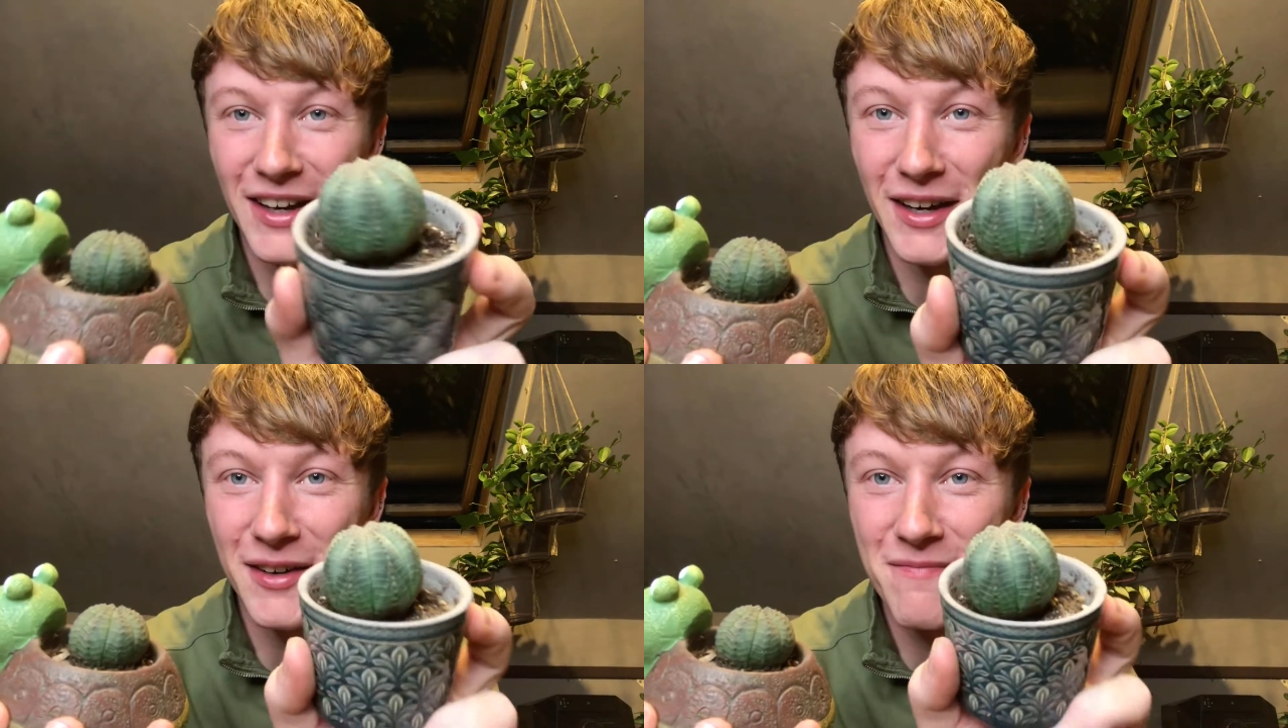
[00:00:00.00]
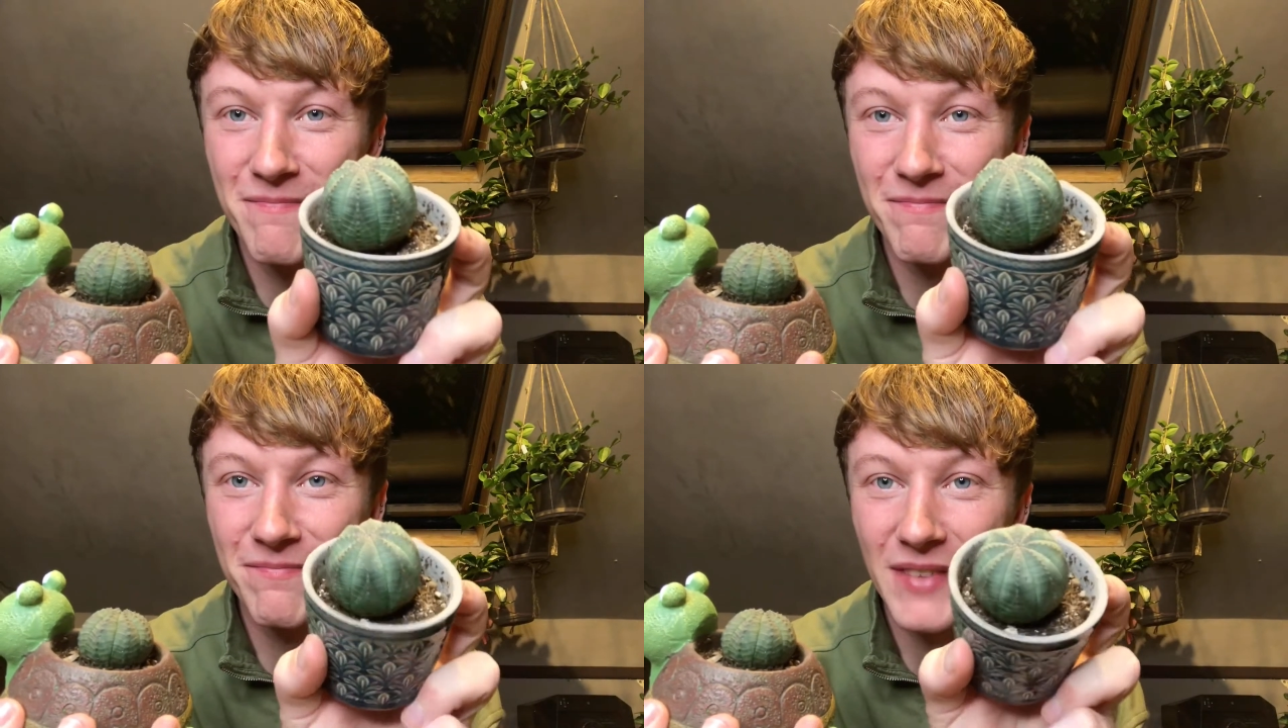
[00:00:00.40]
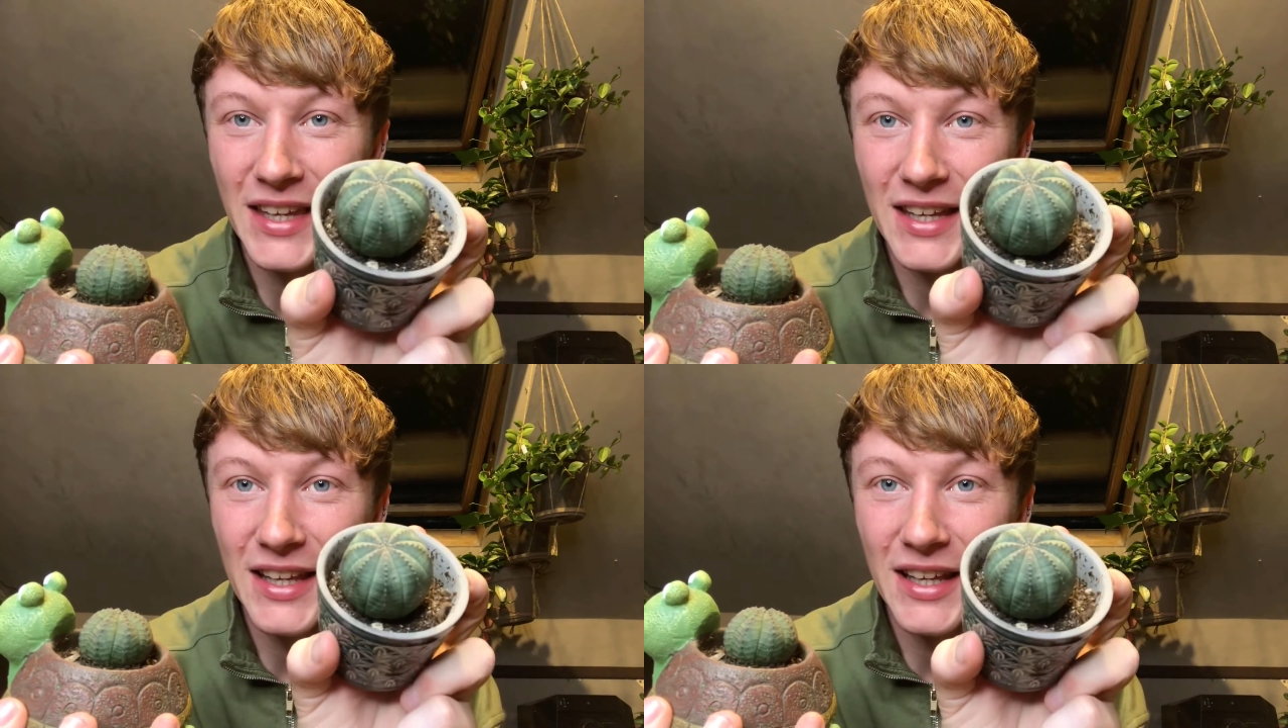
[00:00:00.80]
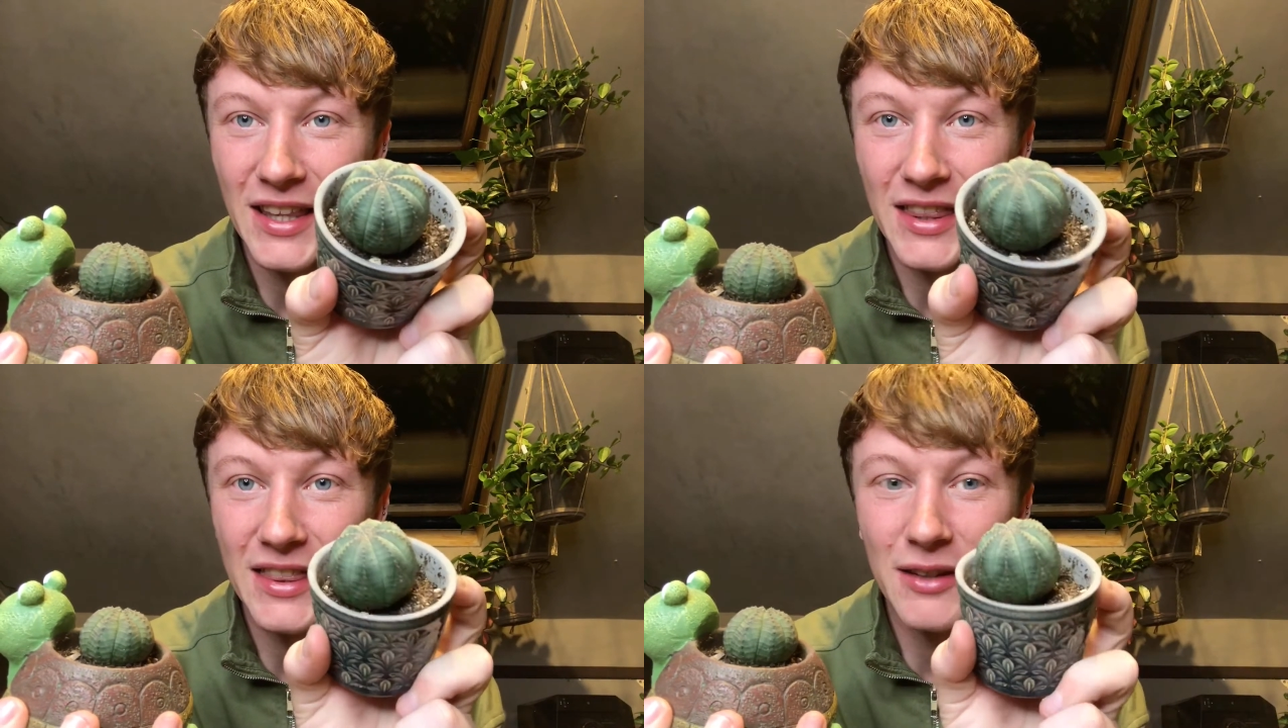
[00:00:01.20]

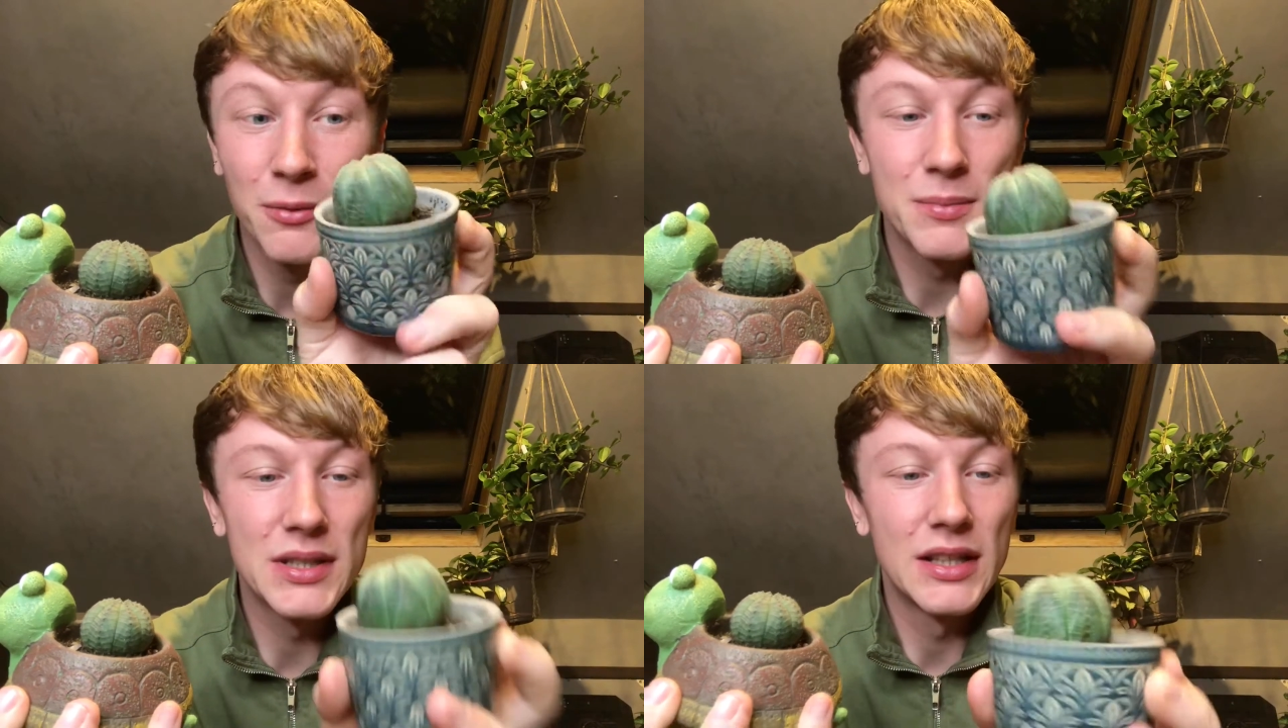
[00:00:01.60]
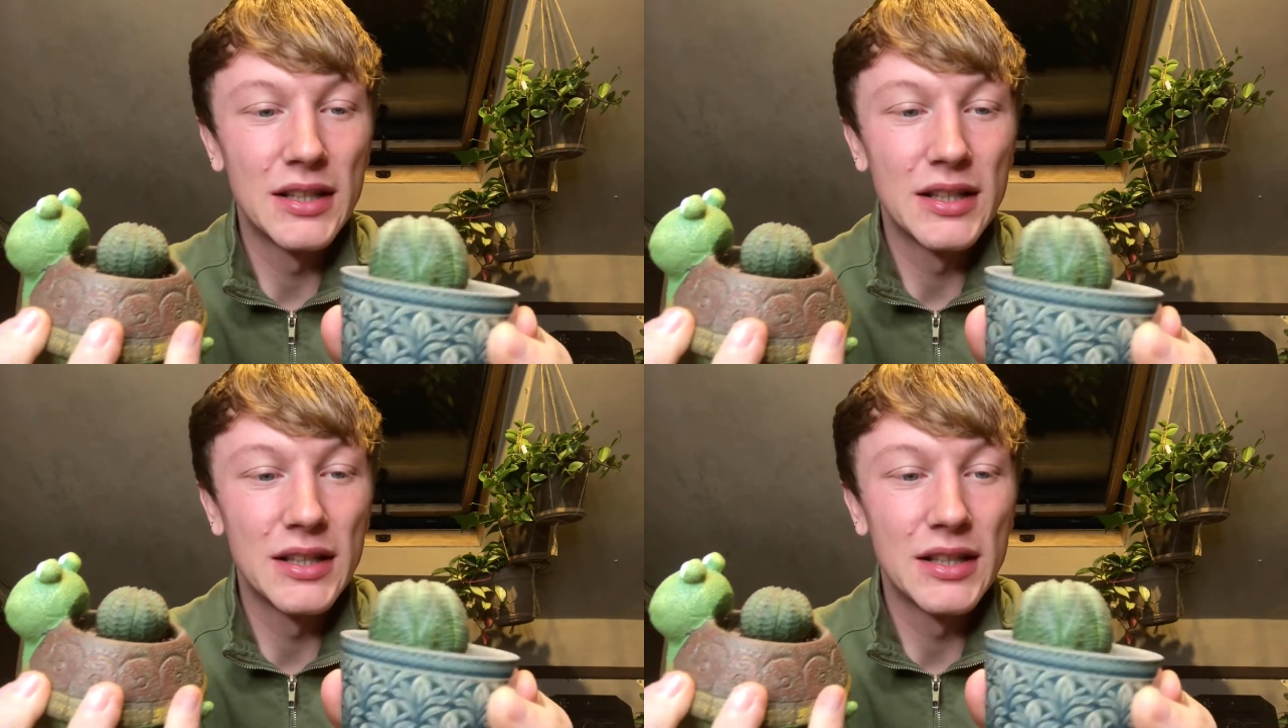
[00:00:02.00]
Oops.